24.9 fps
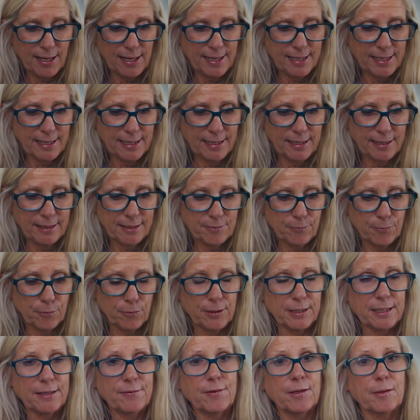And we're
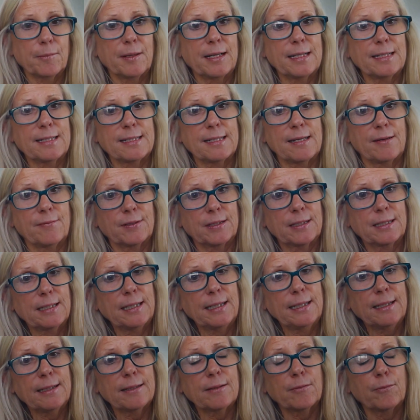leaving May
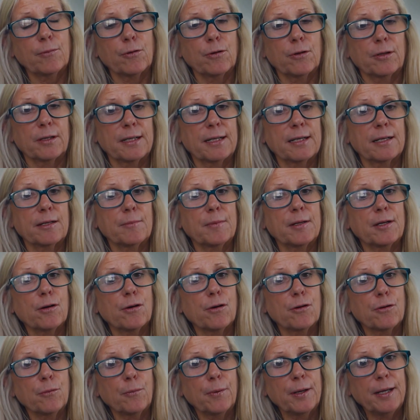17th. We're only going to be
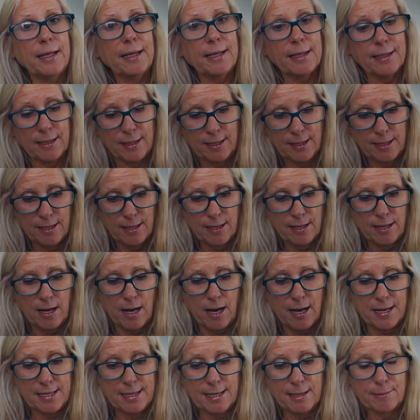gone a week.
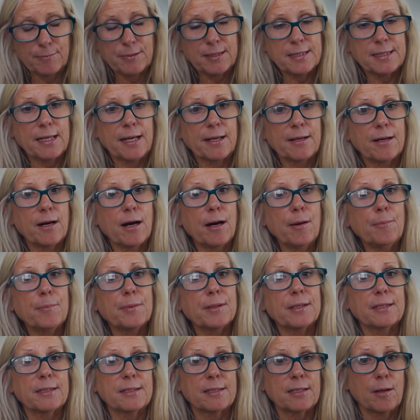I am set up
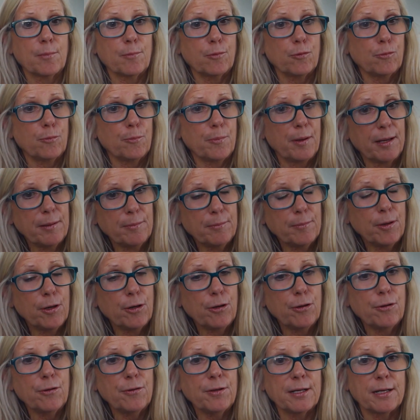in double bed
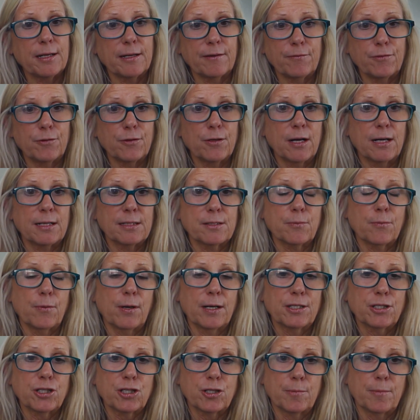mode, and if you guys
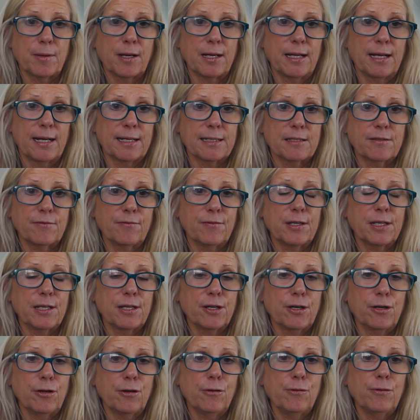watched my last
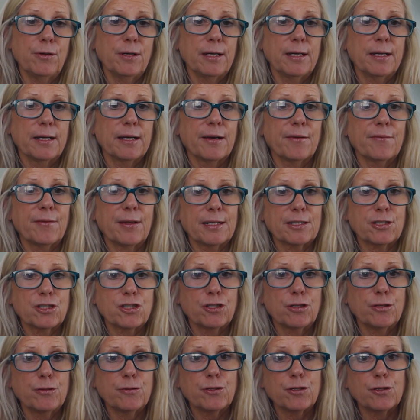video, that
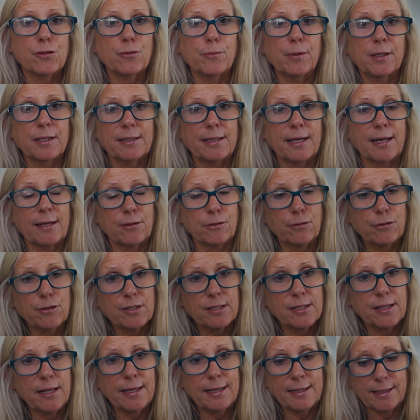shows you what that
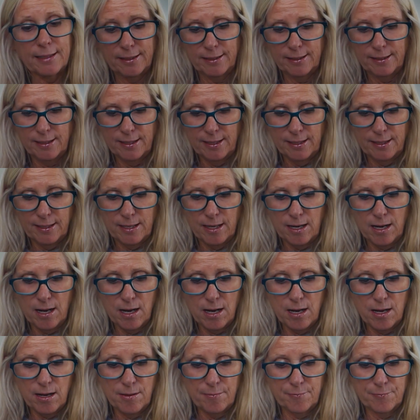looks like.
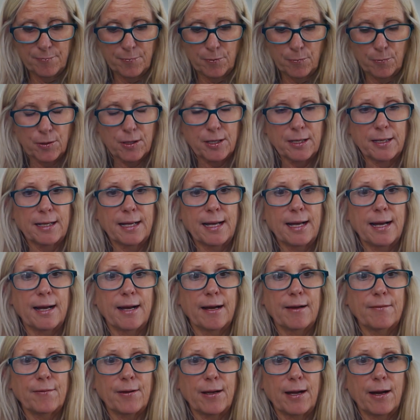We're going to
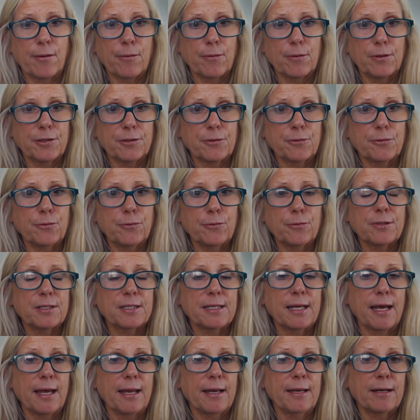have our little
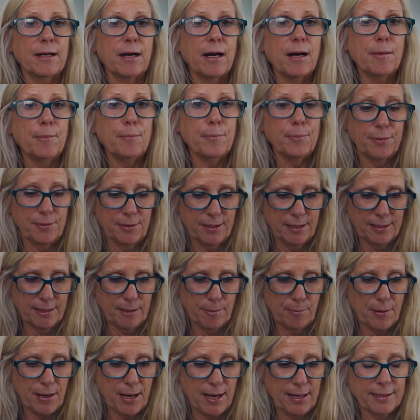tent up in the
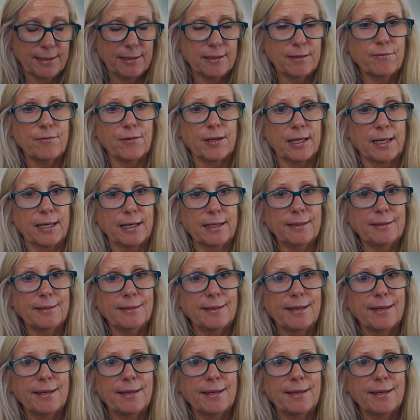back of the van.